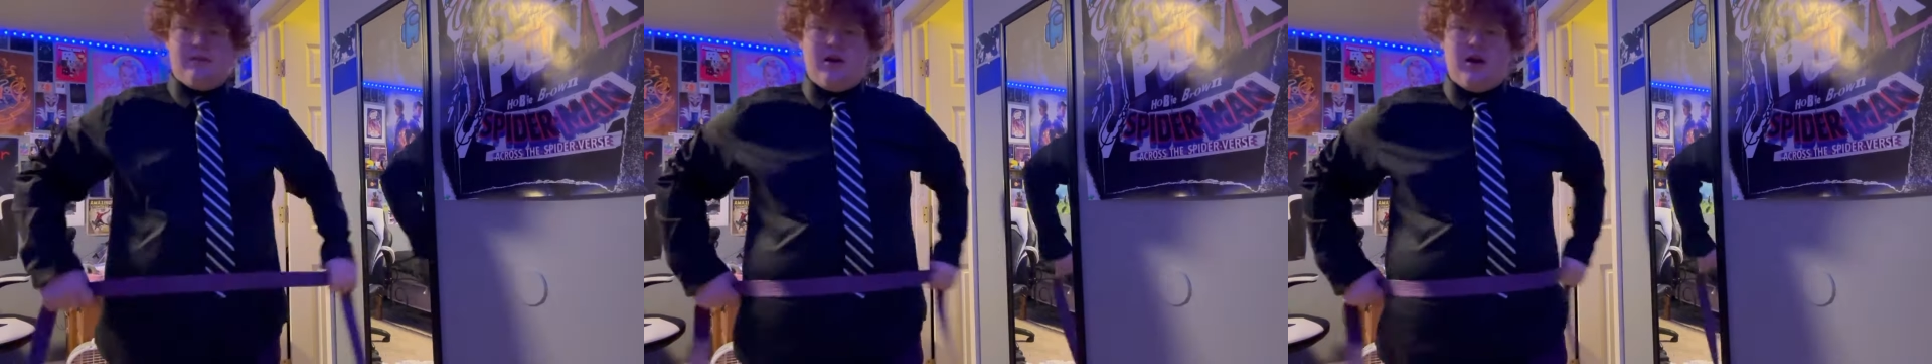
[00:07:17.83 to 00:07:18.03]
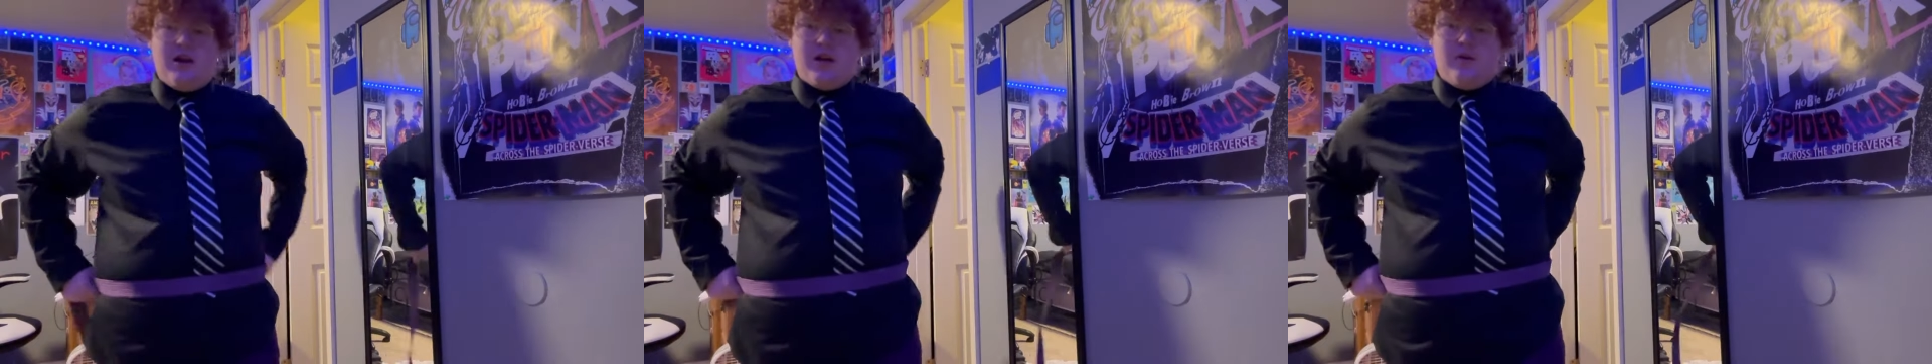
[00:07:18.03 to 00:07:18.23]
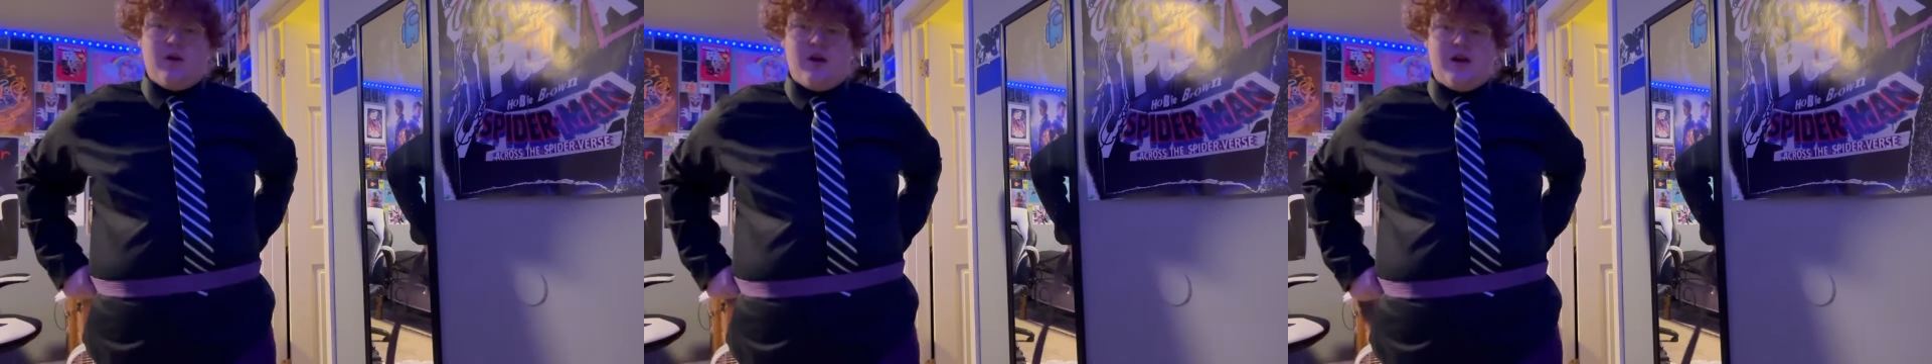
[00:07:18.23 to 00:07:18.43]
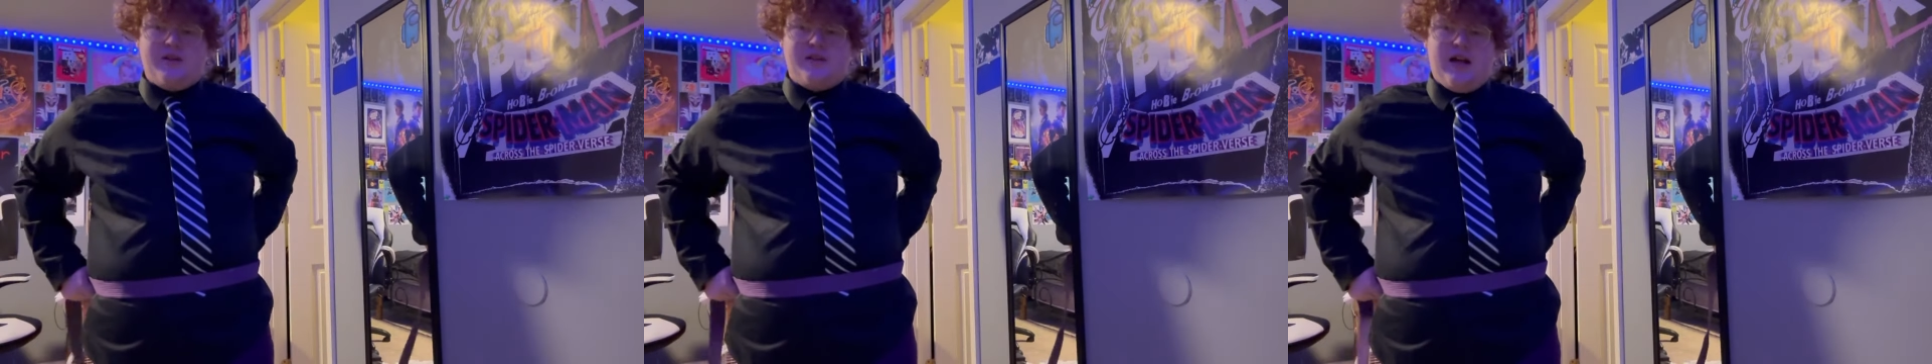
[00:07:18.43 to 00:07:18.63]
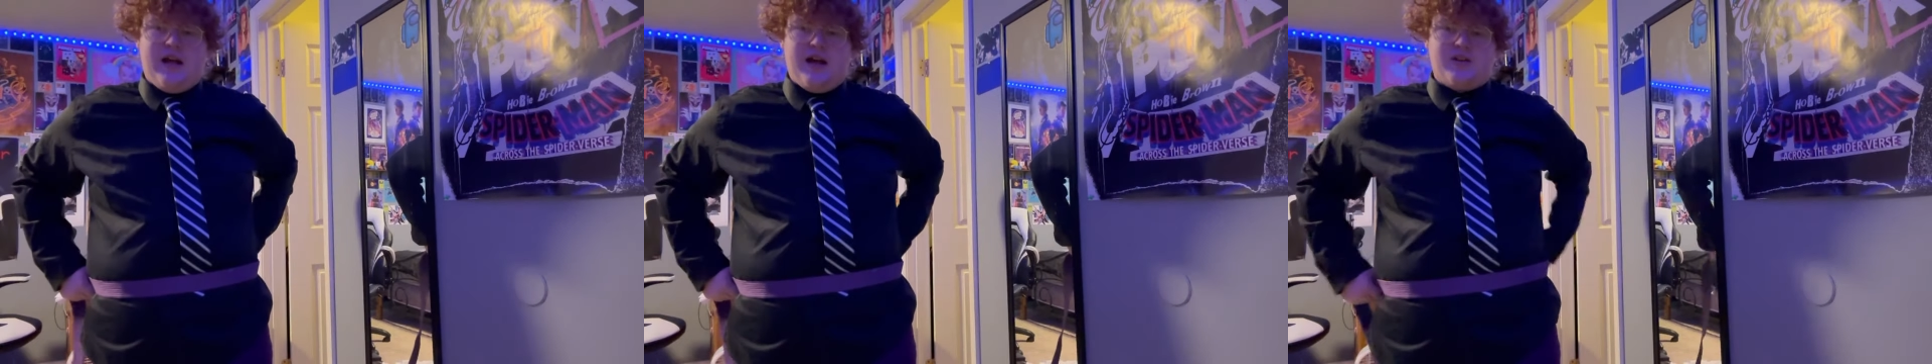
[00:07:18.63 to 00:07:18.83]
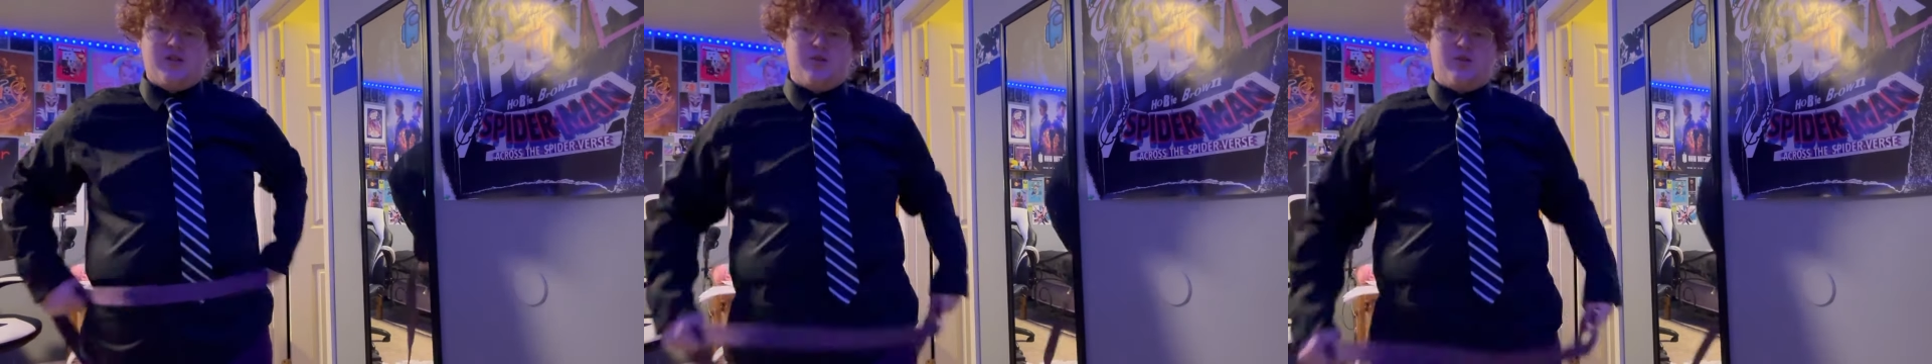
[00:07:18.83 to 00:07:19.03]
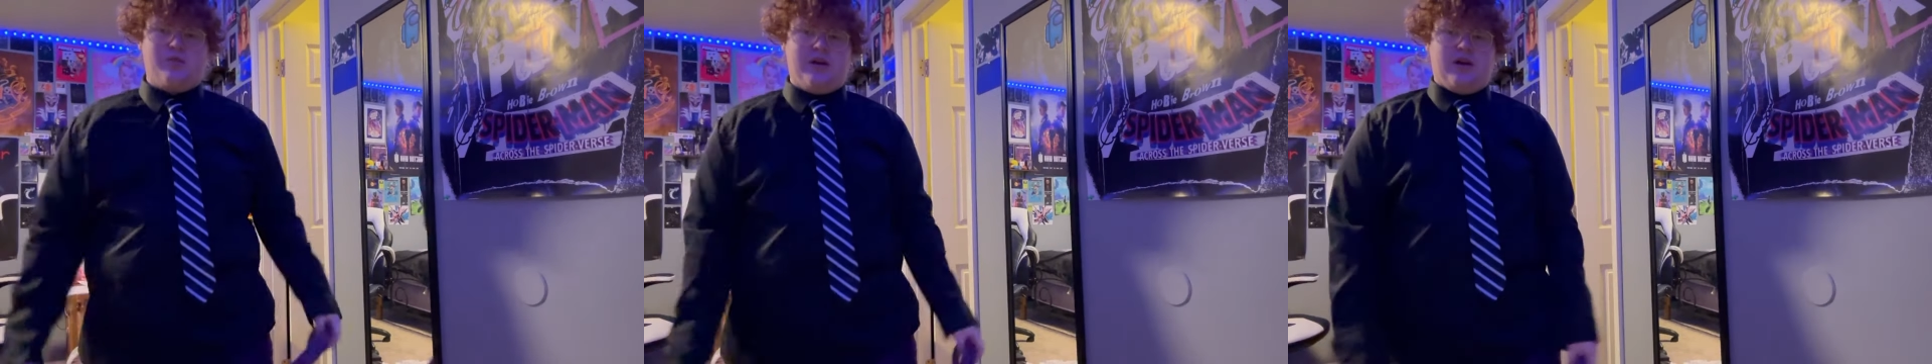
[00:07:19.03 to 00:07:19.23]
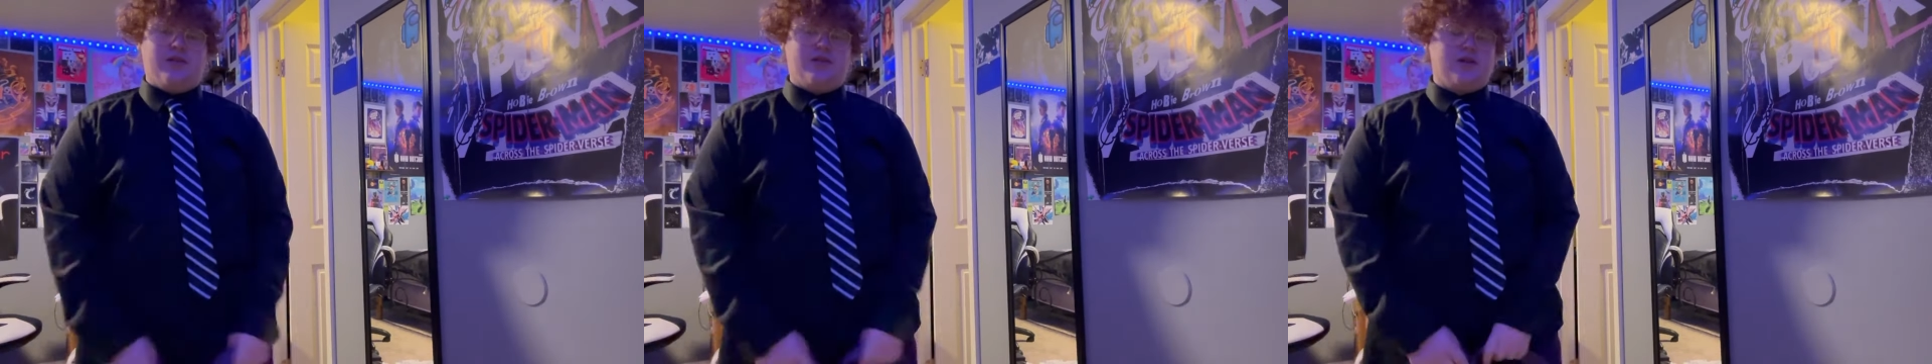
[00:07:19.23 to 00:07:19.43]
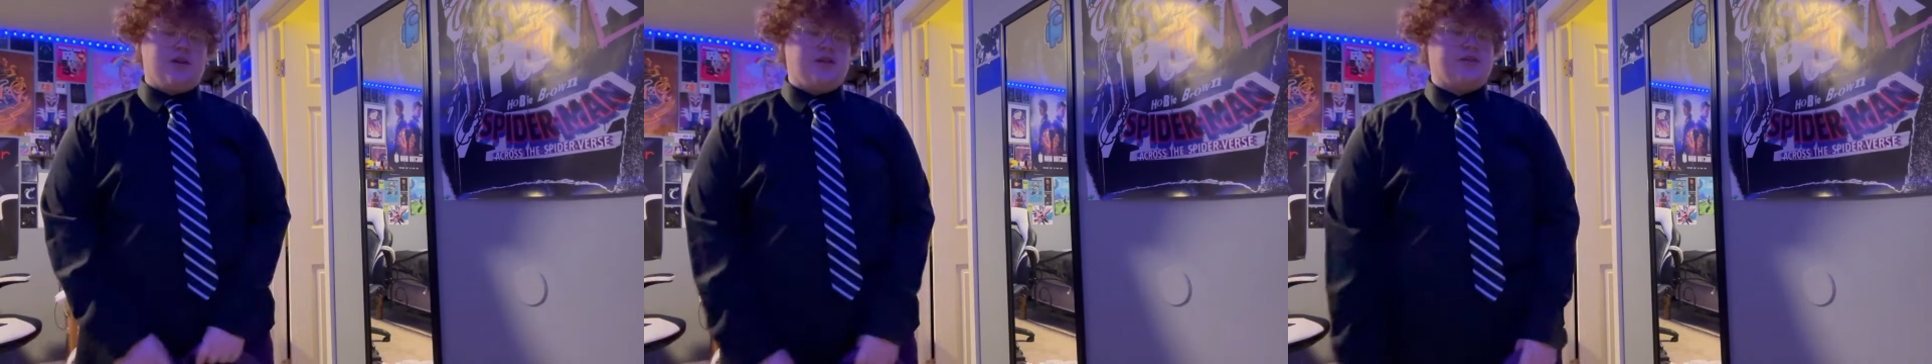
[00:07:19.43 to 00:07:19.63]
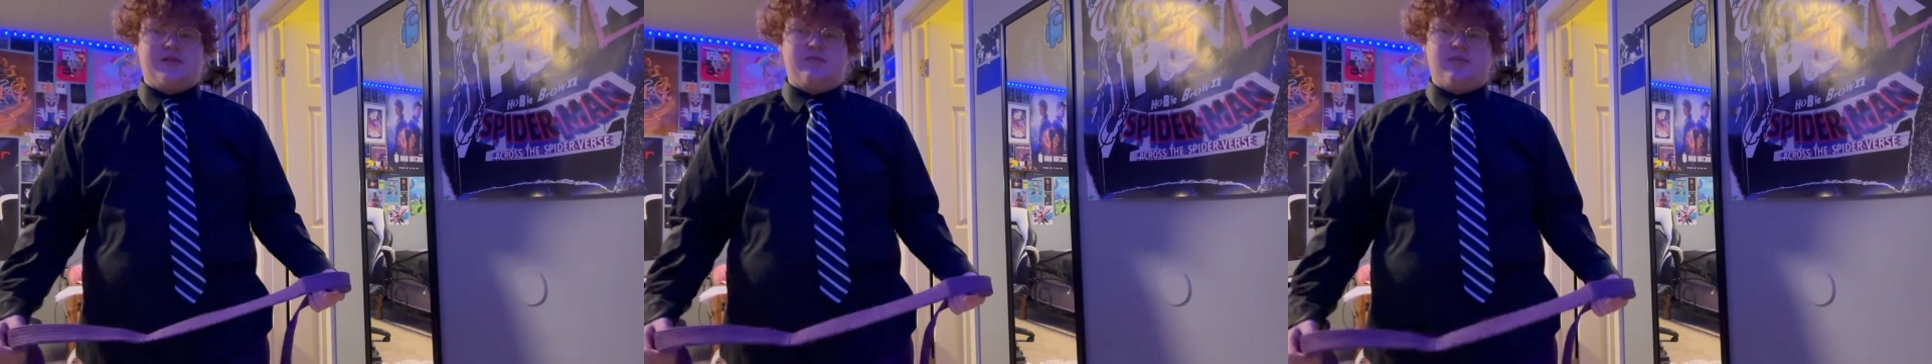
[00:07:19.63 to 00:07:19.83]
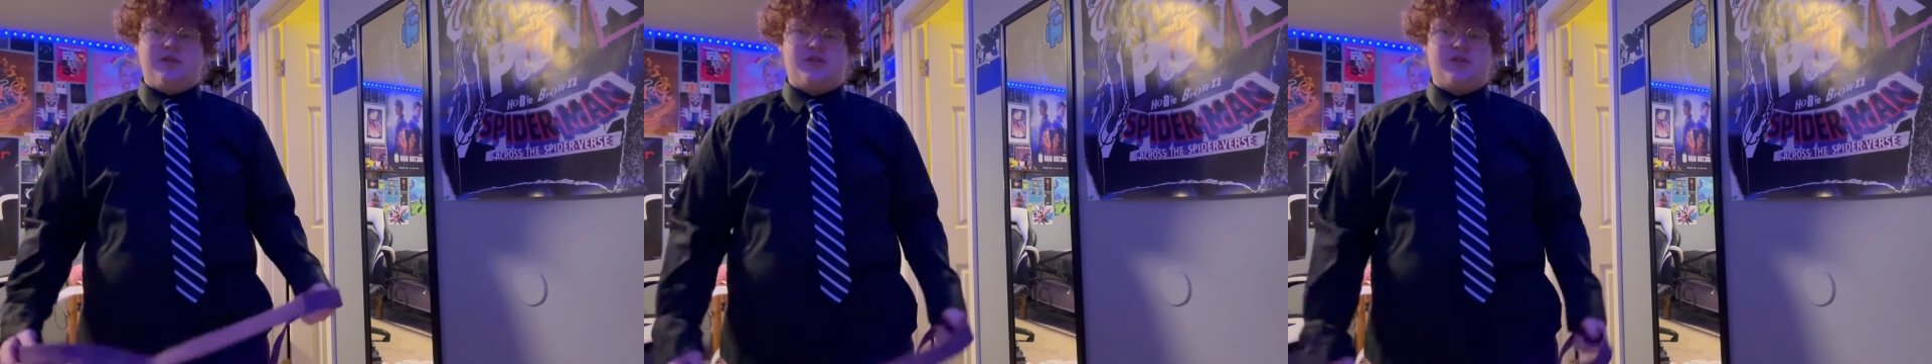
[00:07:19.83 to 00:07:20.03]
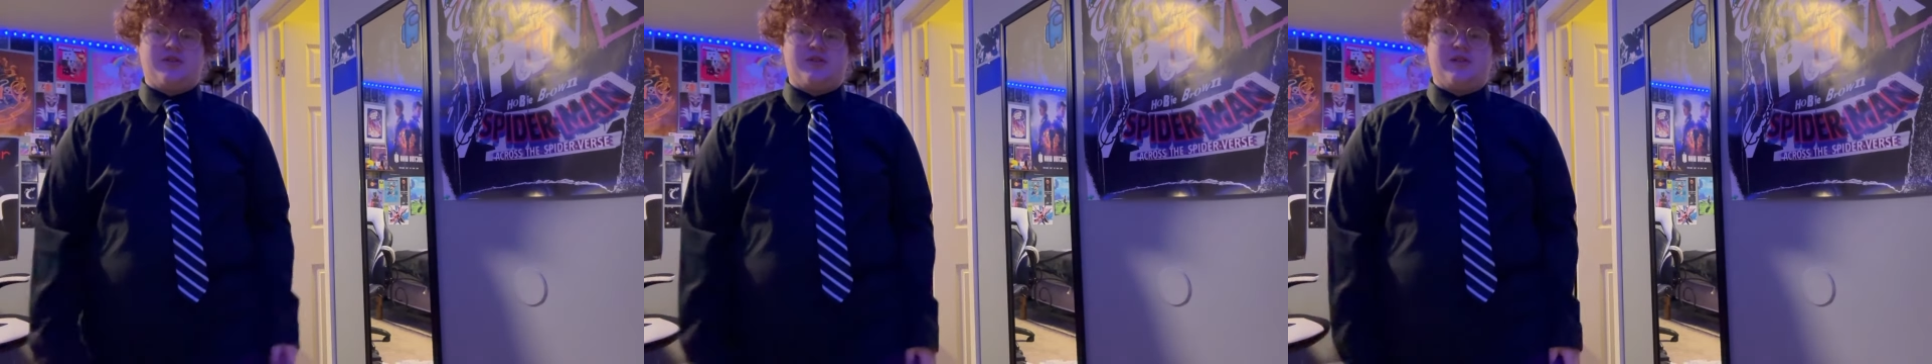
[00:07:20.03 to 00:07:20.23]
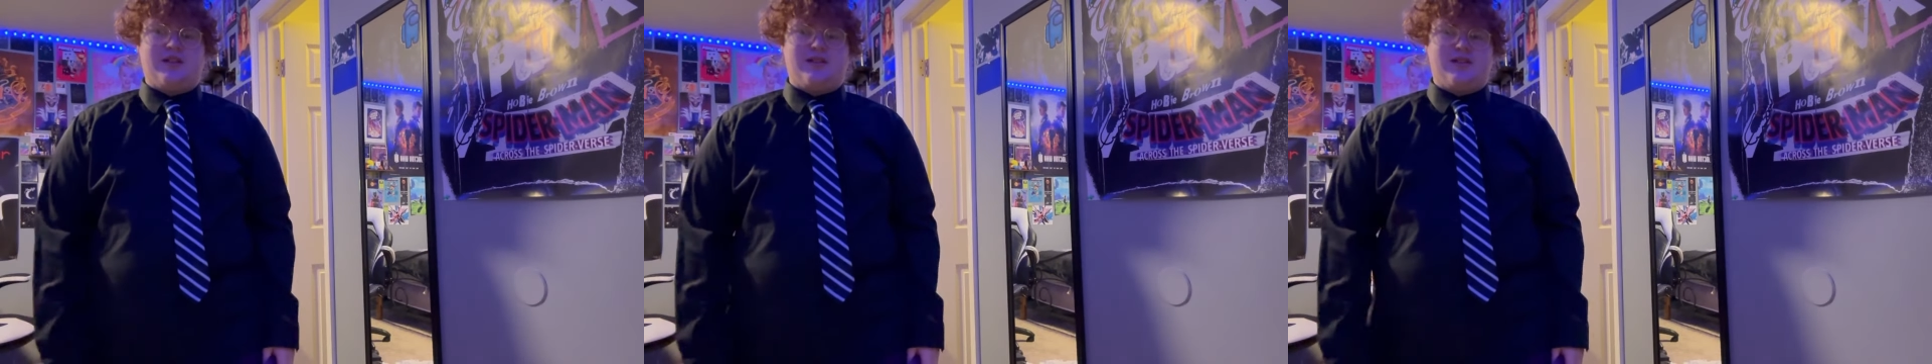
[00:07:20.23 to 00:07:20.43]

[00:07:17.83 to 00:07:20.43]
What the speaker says: not gonna wear it as an actual belt because my shirt's not